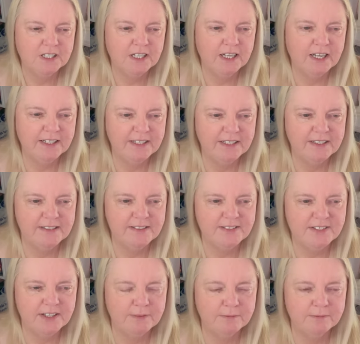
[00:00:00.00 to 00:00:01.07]
And it is,
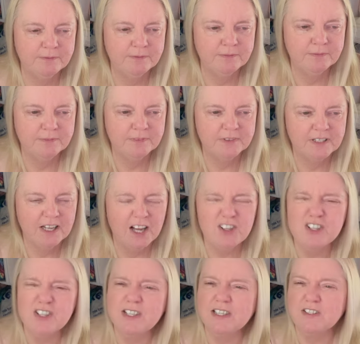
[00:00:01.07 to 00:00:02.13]
um, I
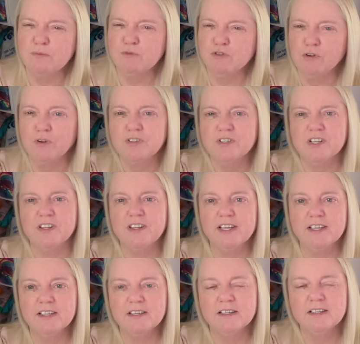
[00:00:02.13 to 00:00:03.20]
just need some drawers, I
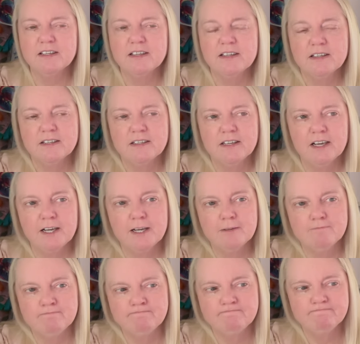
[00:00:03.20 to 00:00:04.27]
think
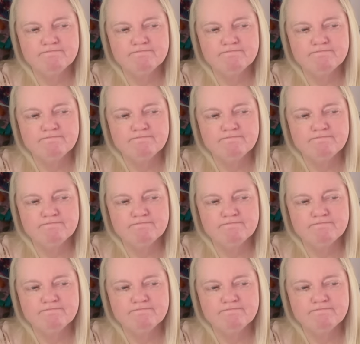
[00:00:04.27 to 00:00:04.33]
um,